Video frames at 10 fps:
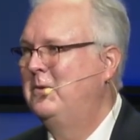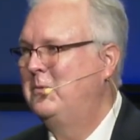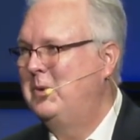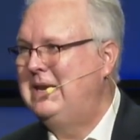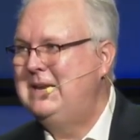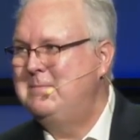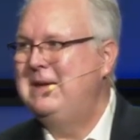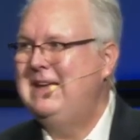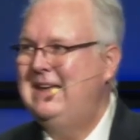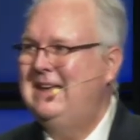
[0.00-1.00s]
We need to
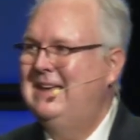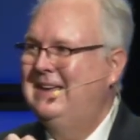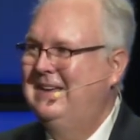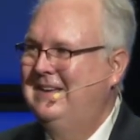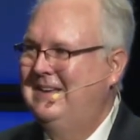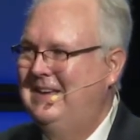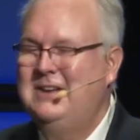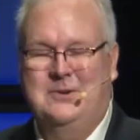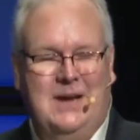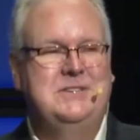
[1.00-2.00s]
be in
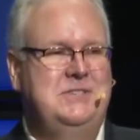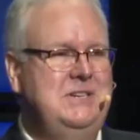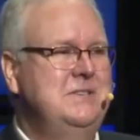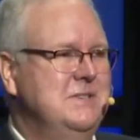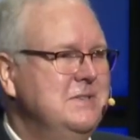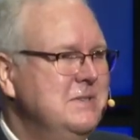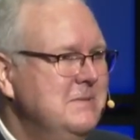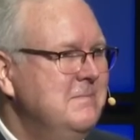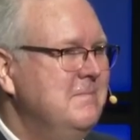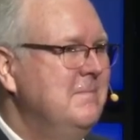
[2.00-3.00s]
Christ Jesus.
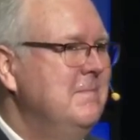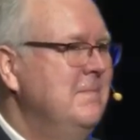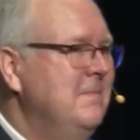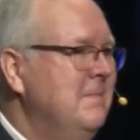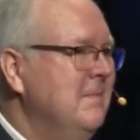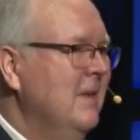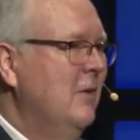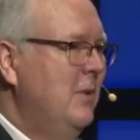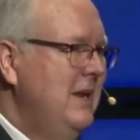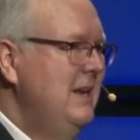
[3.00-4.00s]

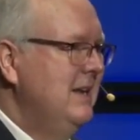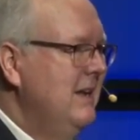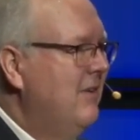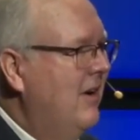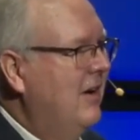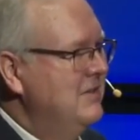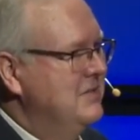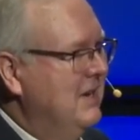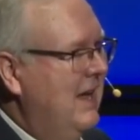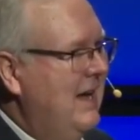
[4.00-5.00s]
We need to give our hearts
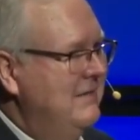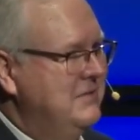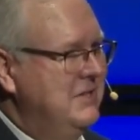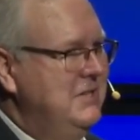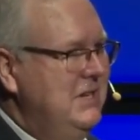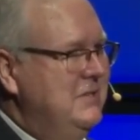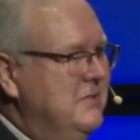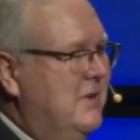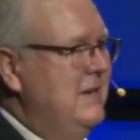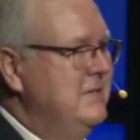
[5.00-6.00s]
and lives to Jesus
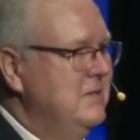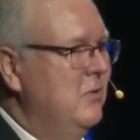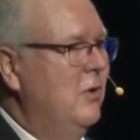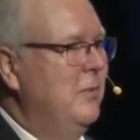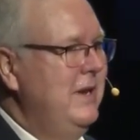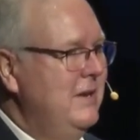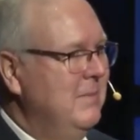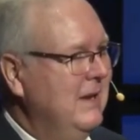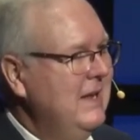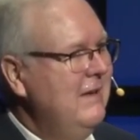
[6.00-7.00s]
Christ as Lord. We need to
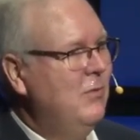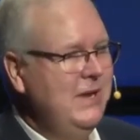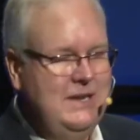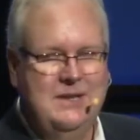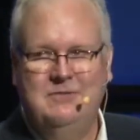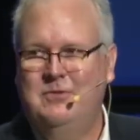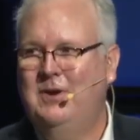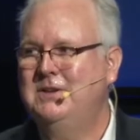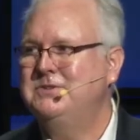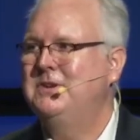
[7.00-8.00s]
believe what He did for
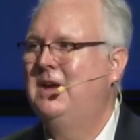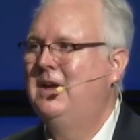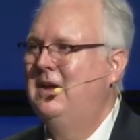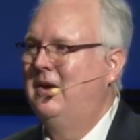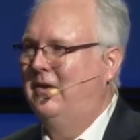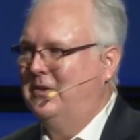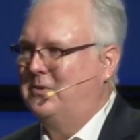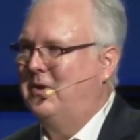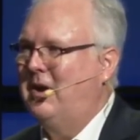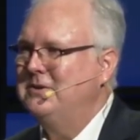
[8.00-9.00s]
us on the
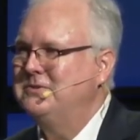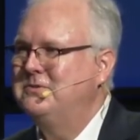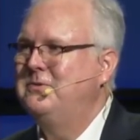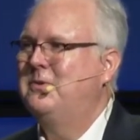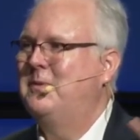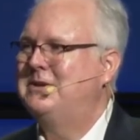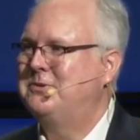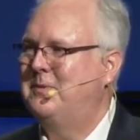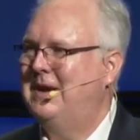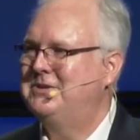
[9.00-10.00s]
cross through the
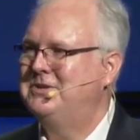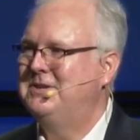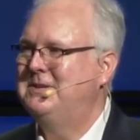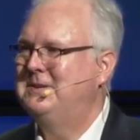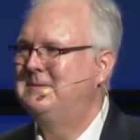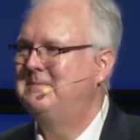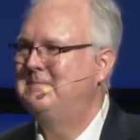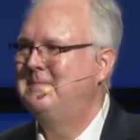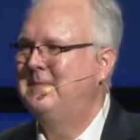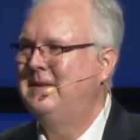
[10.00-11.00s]
resurrection.
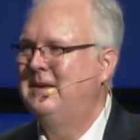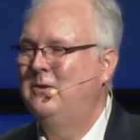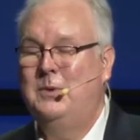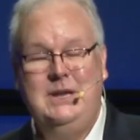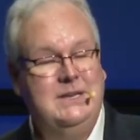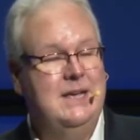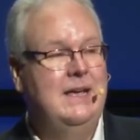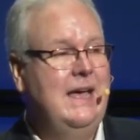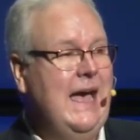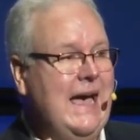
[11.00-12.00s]
We need to
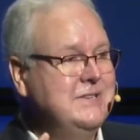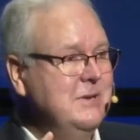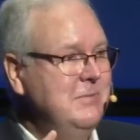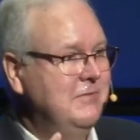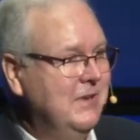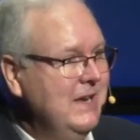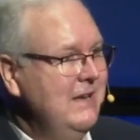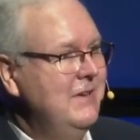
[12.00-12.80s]
ask Him to forgive